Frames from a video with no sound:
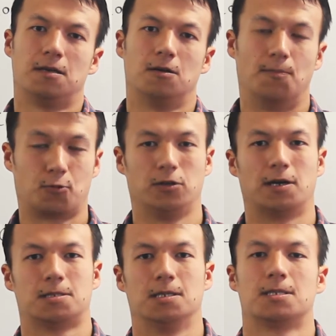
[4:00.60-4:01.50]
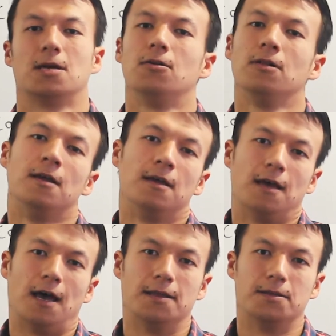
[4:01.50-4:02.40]
or products to sell,
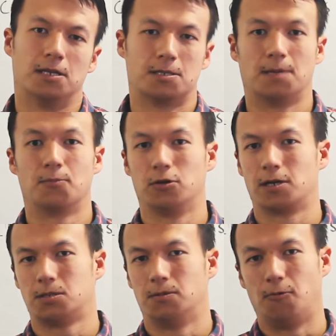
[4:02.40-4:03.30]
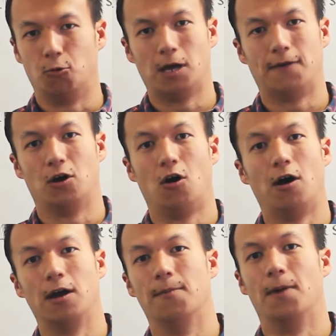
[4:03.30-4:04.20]
and some products will have a
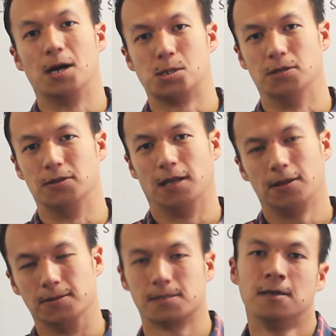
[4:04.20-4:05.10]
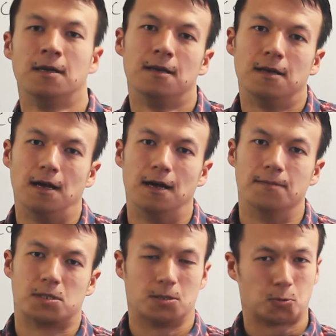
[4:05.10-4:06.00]
higher margin than others.
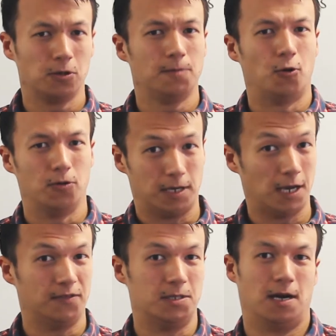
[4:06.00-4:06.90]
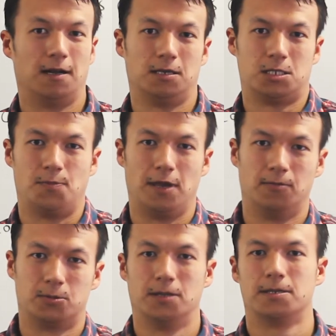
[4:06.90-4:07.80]
So it's really important that you have the data to be
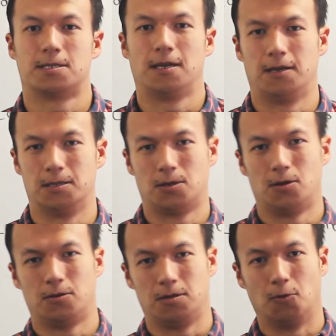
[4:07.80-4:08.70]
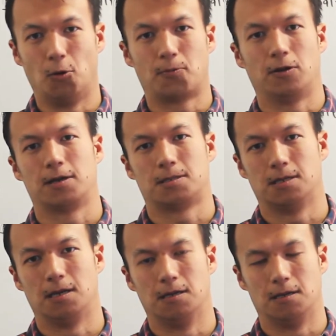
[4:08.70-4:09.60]
able to understand what products
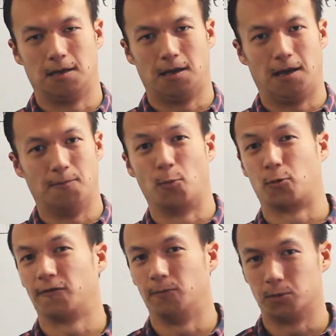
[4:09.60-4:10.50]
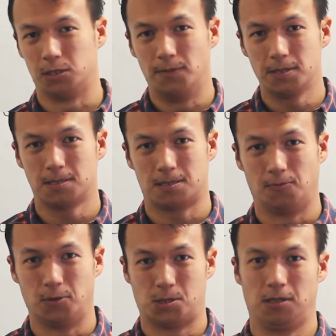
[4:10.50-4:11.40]
are more profitable to your business
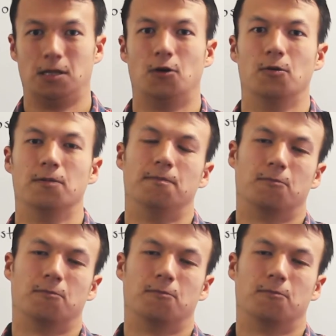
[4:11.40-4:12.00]
and which are the lower